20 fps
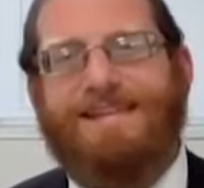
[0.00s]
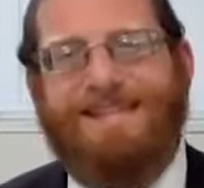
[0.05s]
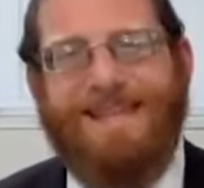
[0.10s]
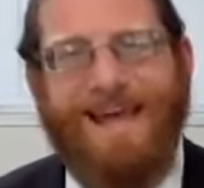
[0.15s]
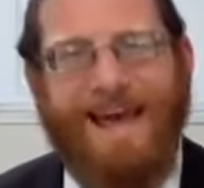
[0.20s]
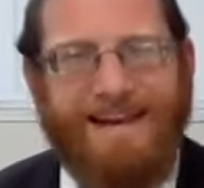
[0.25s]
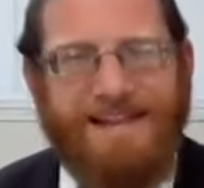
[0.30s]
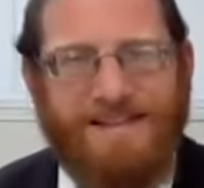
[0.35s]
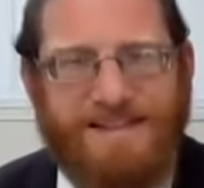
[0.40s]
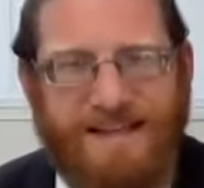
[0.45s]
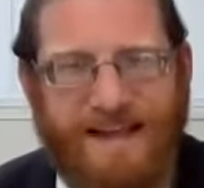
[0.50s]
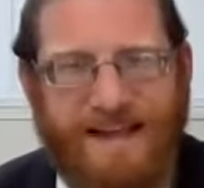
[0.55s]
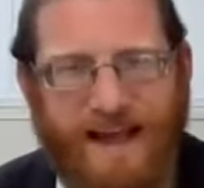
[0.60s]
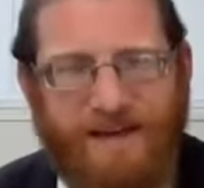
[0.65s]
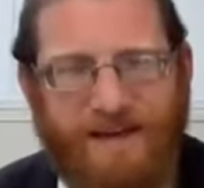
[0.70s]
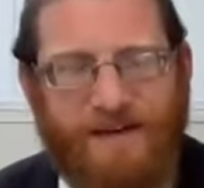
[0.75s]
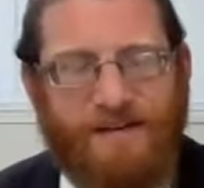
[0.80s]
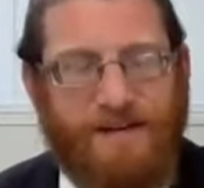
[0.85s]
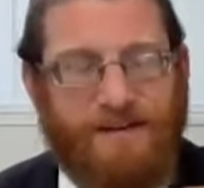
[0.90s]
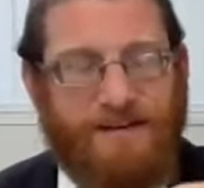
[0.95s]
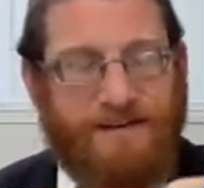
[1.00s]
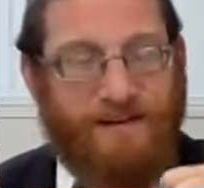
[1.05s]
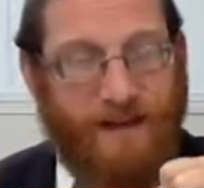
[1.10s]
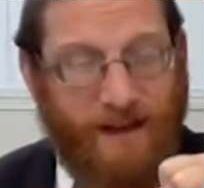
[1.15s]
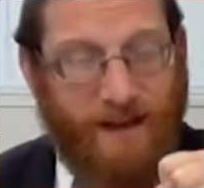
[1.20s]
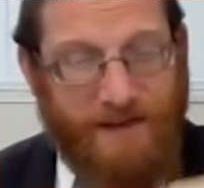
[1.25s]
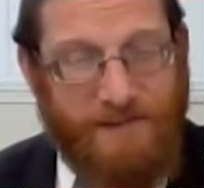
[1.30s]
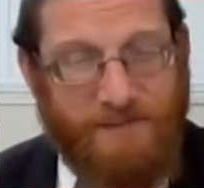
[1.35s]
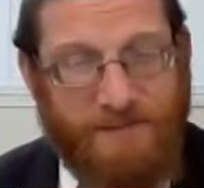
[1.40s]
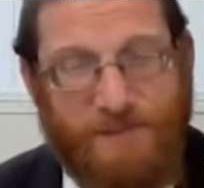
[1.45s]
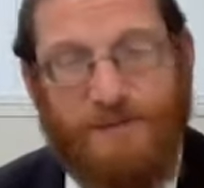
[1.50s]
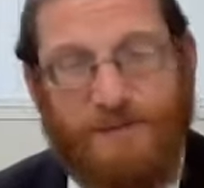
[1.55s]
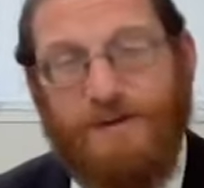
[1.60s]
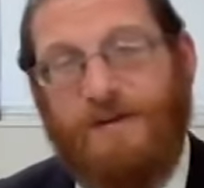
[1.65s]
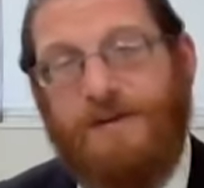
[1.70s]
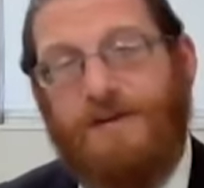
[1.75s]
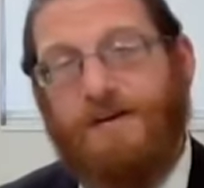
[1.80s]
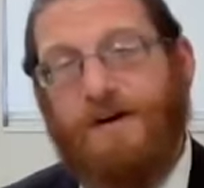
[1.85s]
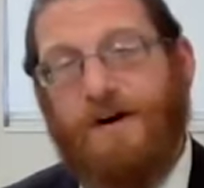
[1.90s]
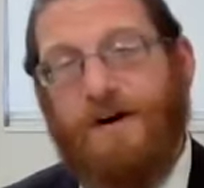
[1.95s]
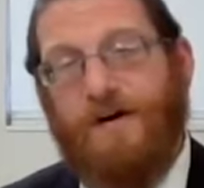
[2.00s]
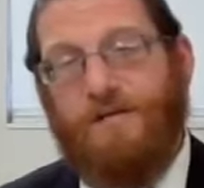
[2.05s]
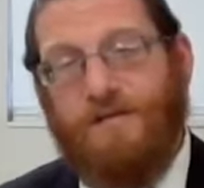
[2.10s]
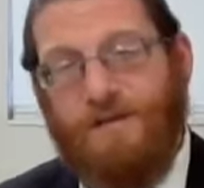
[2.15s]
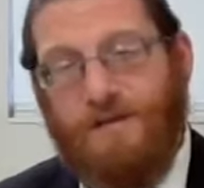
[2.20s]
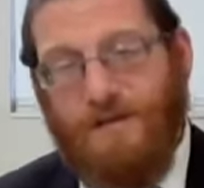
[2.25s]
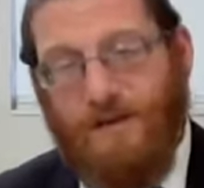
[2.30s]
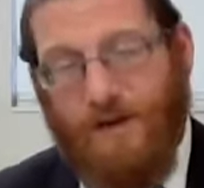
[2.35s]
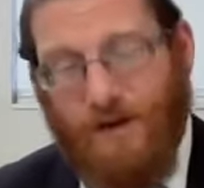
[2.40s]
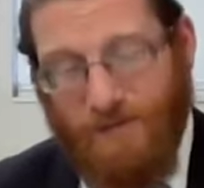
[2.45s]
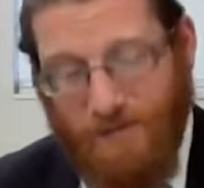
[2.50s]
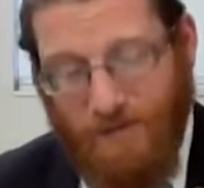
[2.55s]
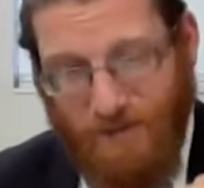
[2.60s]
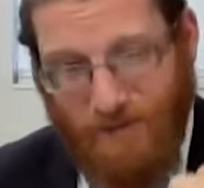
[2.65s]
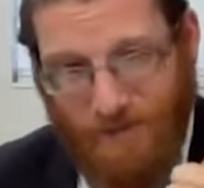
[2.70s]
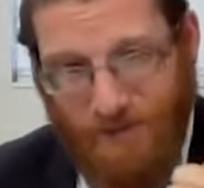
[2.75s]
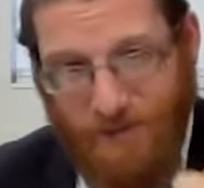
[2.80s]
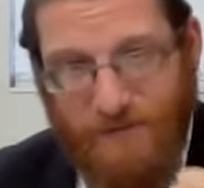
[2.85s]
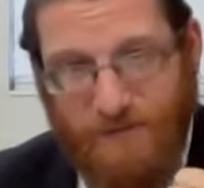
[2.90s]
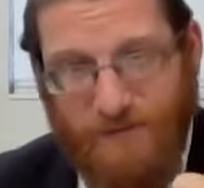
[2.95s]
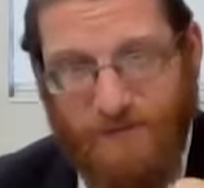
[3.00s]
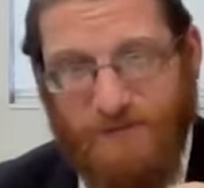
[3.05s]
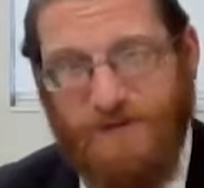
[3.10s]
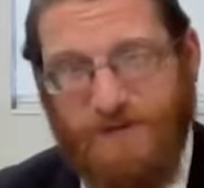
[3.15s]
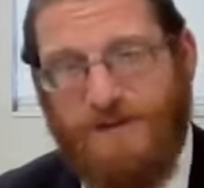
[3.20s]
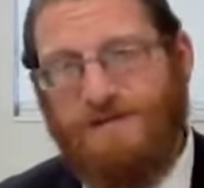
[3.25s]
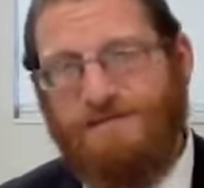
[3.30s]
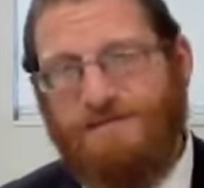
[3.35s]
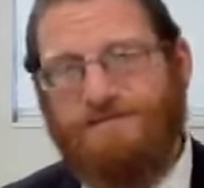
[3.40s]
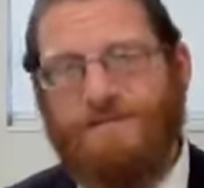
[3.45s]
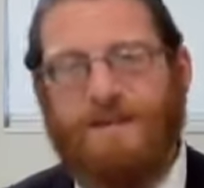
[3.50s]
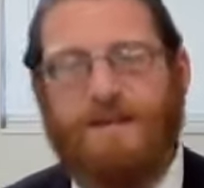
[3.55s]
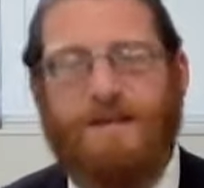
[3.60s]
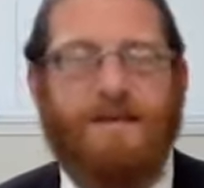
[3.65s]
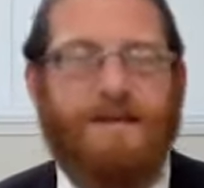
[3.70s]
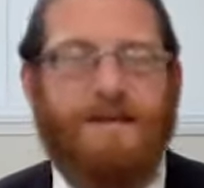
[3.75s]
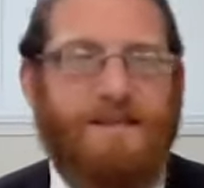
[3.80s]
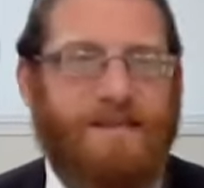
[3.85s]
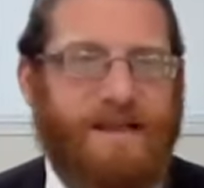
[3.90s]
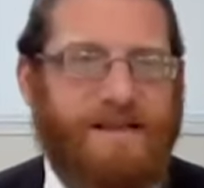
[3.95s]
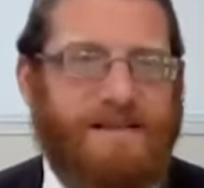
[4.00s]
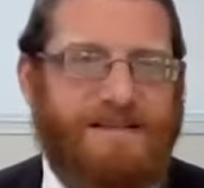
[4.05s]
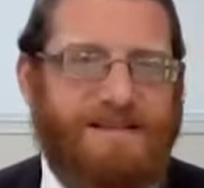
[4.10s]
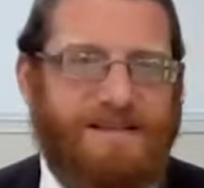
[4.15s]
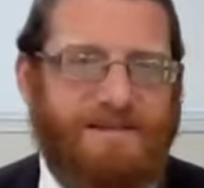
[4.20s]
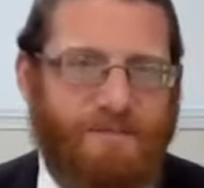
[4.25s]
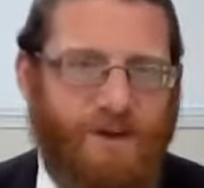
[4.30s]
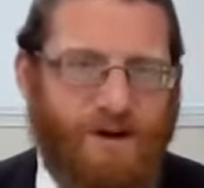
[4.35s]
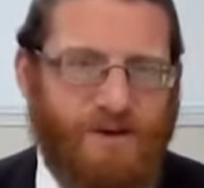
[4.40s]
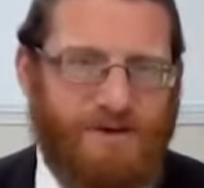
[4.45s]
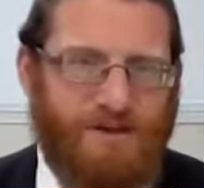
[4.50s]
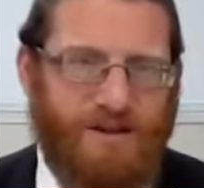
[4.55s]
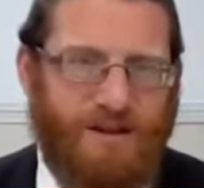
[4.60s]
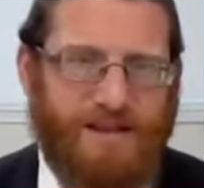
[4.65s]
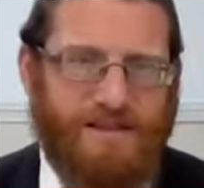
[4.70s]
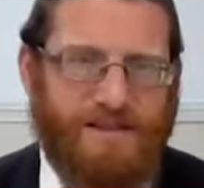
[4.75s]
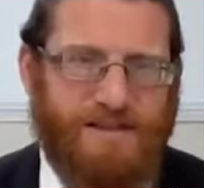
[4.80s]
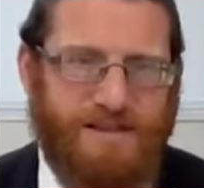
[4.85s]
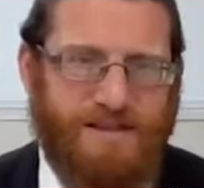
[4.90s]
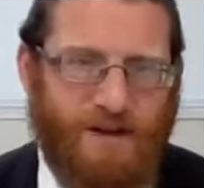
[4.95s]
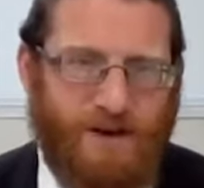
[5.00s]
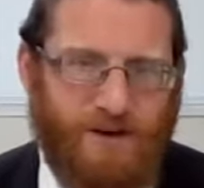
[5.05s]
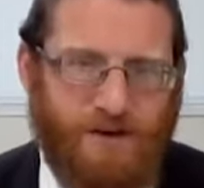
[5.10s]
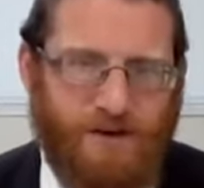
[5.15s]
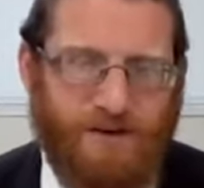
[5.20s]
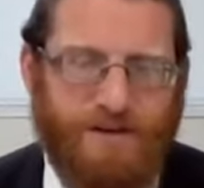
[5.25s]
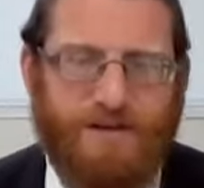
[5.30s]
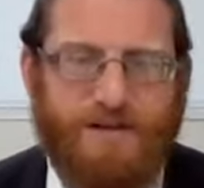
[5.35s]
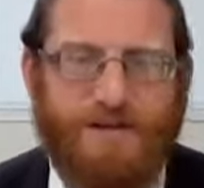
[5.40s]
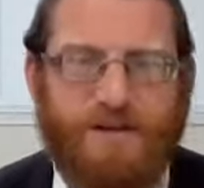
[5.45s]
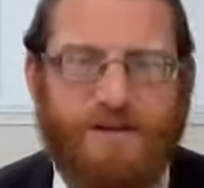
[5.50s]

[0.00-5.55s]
That is a type of thievery that's much less subtle.